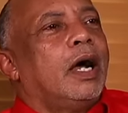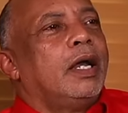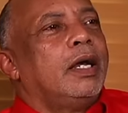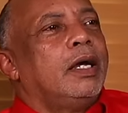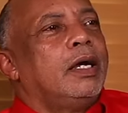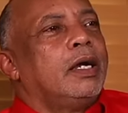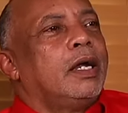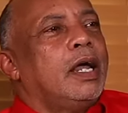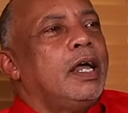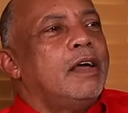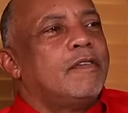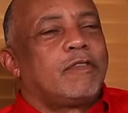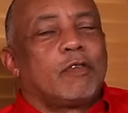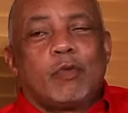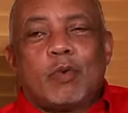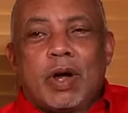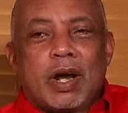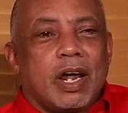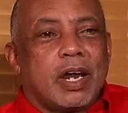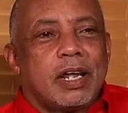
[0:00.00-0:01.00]
and every
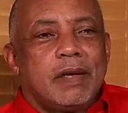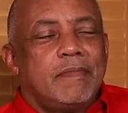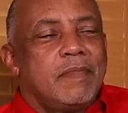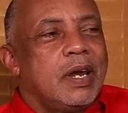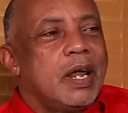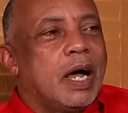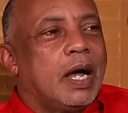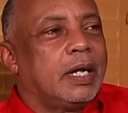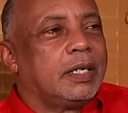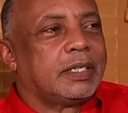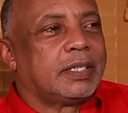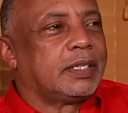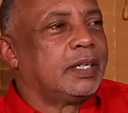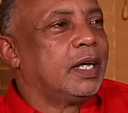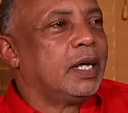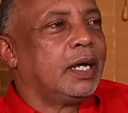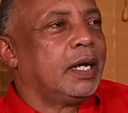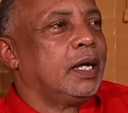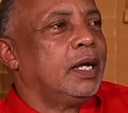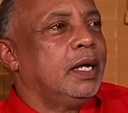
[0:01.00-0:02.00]
one of them dance
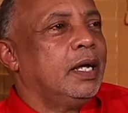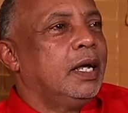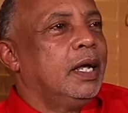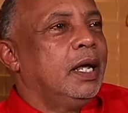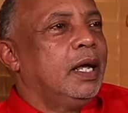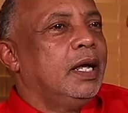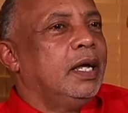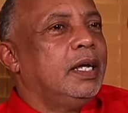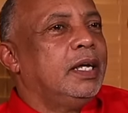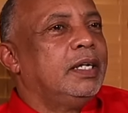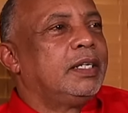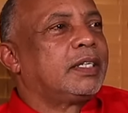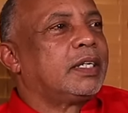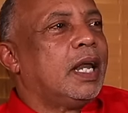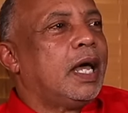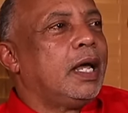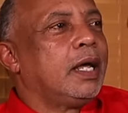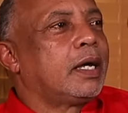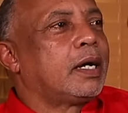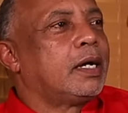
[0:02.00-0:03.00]
there is
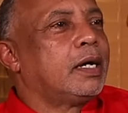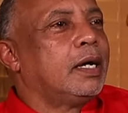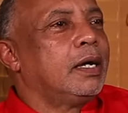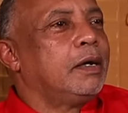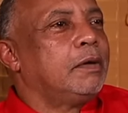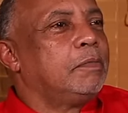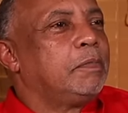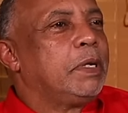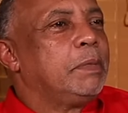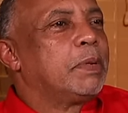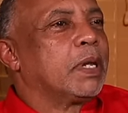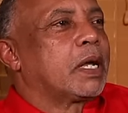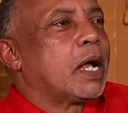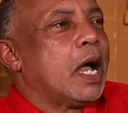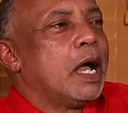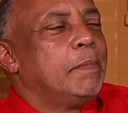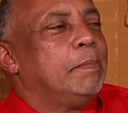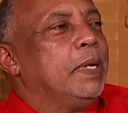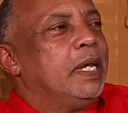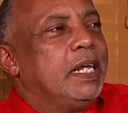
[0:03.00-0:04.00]
like, people
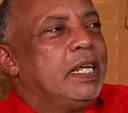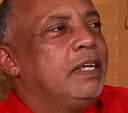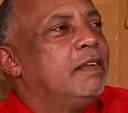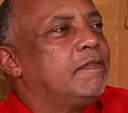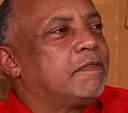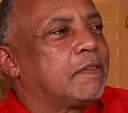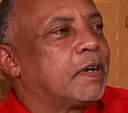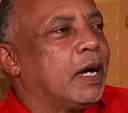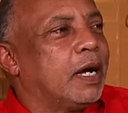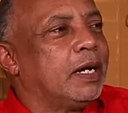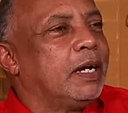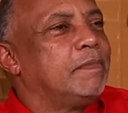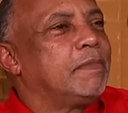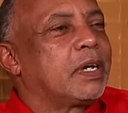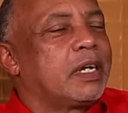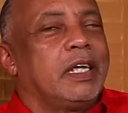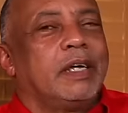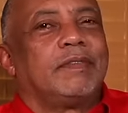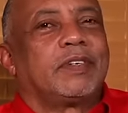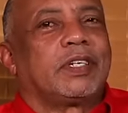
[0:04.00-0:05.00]
can't believe, because them
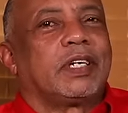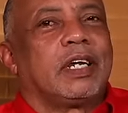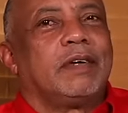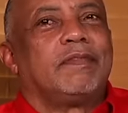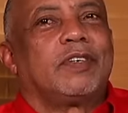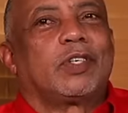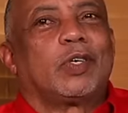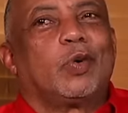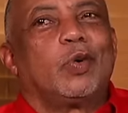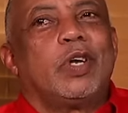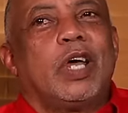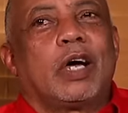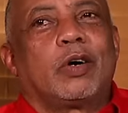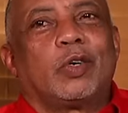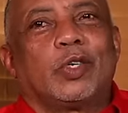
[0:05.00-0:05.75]
claims to them sound they